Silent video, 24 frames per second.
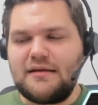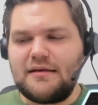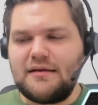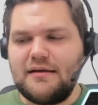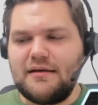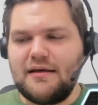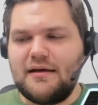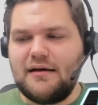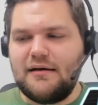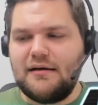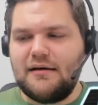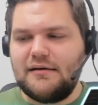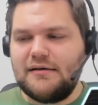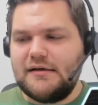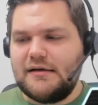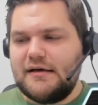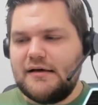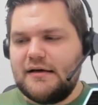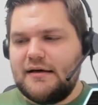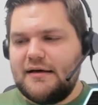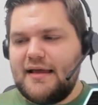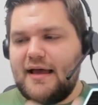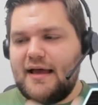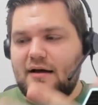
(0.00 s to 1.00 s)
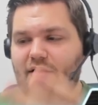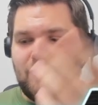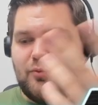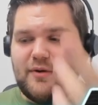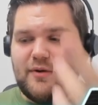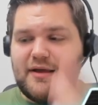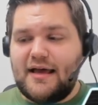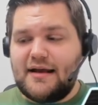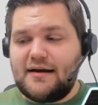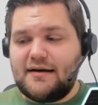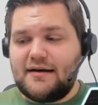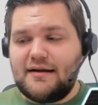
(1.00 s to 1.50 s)
Yeah,
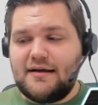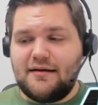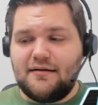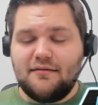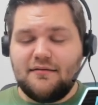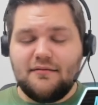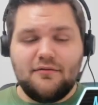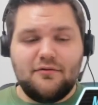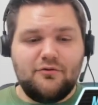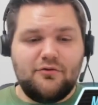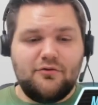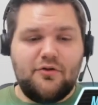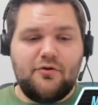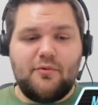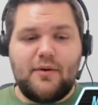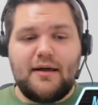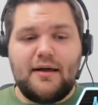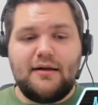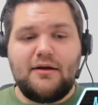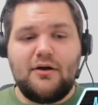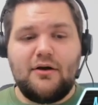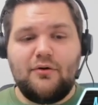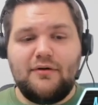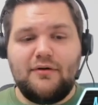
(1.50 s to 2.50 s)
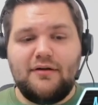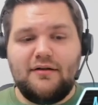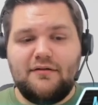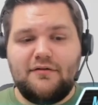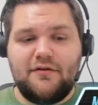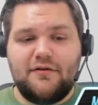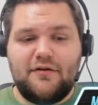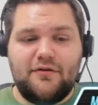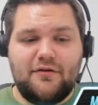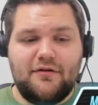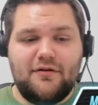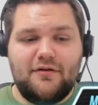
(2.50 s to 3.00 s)
we get it in. The run out is
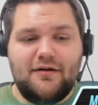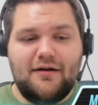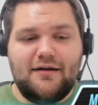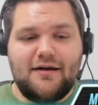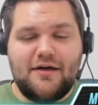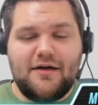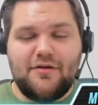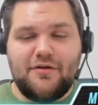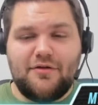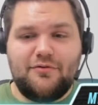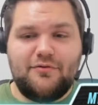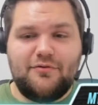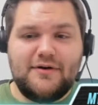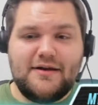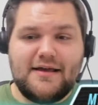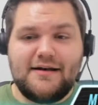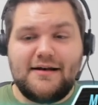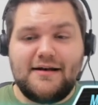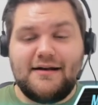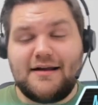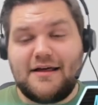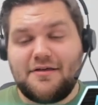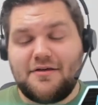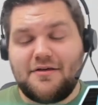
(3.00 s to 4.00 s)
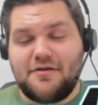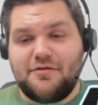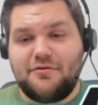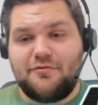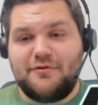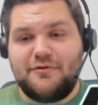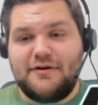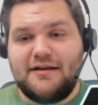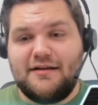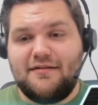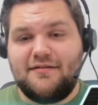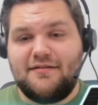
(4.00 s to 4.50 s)
another 3 and another
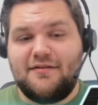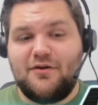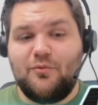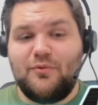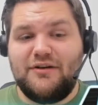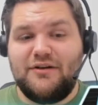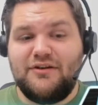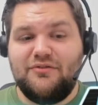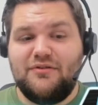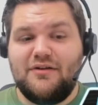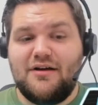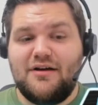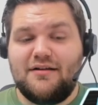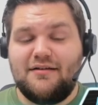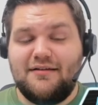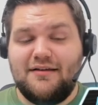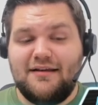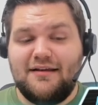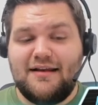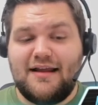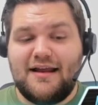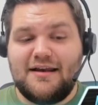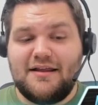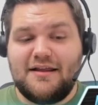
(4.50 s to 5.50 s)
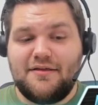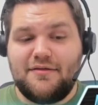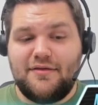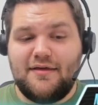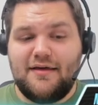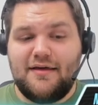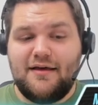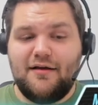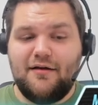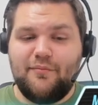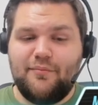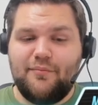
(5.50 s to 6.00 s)
3, so we do not hit
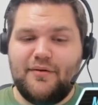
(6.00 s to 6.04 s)
anything.